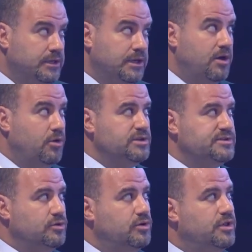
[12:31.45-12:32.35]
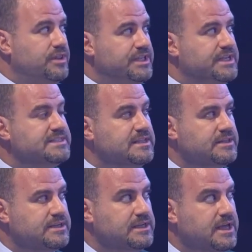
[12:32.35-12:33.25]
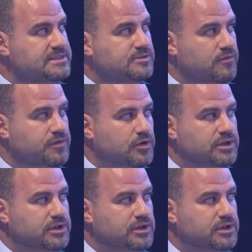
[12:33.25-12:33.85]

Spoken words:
Now also, the decentralized overall